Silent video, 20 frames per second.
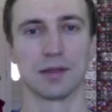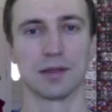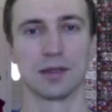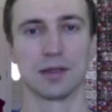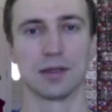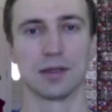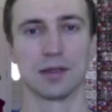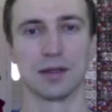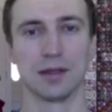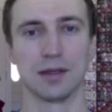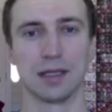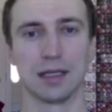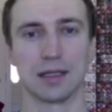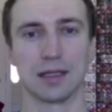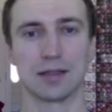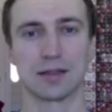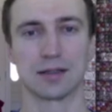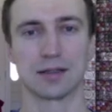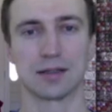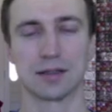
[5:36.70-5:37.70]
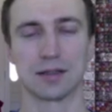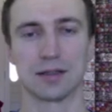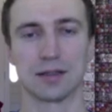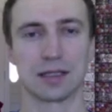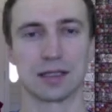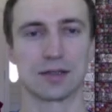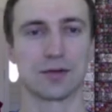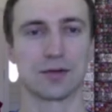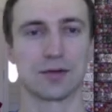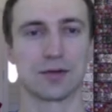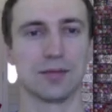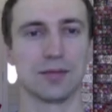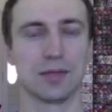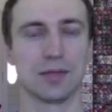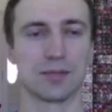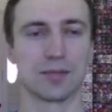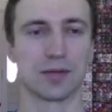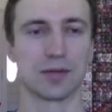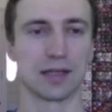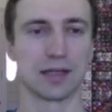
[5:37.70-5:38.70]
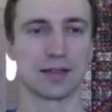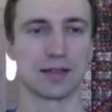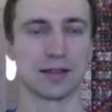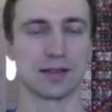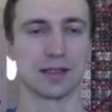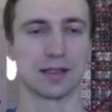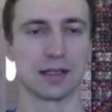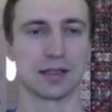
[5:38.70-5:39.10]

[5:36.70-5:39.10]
this, that's quite a bit of processing,